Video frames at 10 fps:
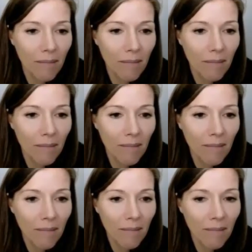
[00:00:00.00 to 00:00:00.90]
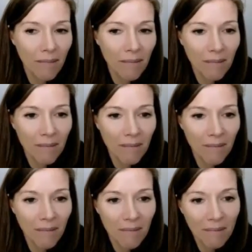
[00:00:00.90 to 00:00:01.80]

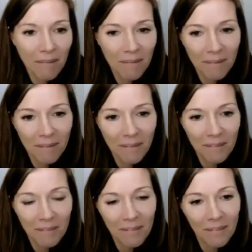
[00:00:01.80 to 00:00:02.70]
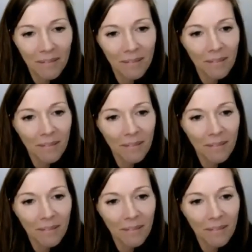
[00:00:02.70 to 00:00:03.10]
(silent)